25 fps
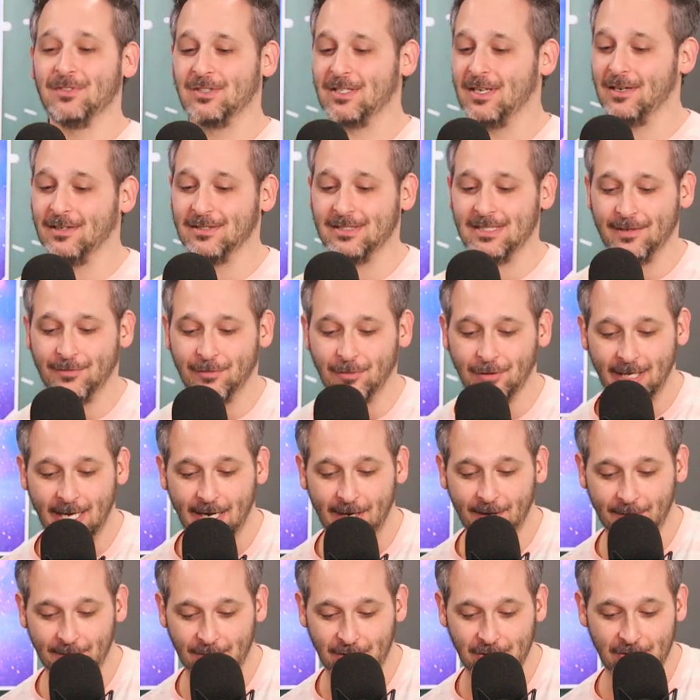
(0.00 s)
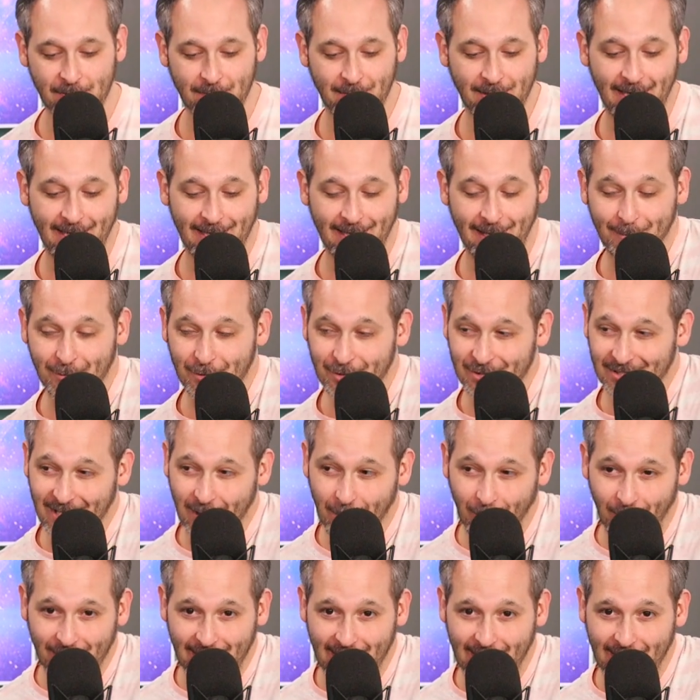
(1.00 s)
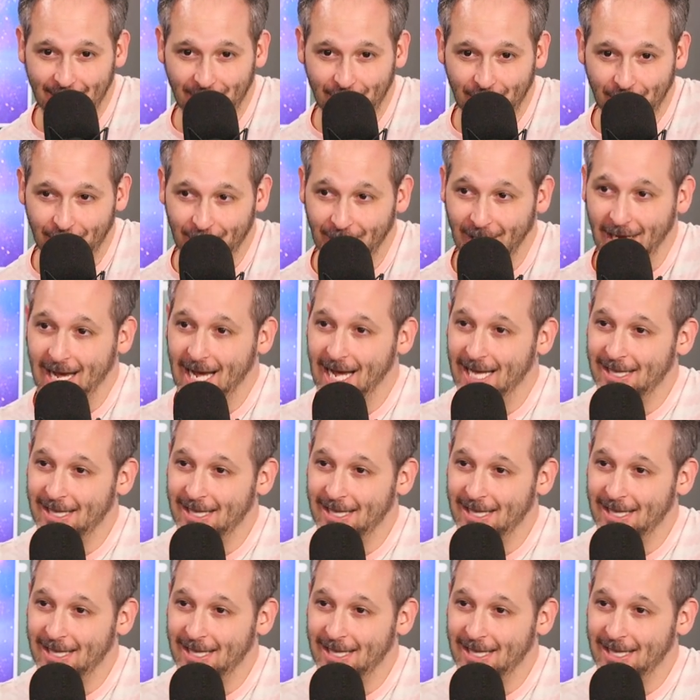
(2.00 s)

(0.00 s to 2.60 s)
several characters. But yeah, I'm just saying what I had heard.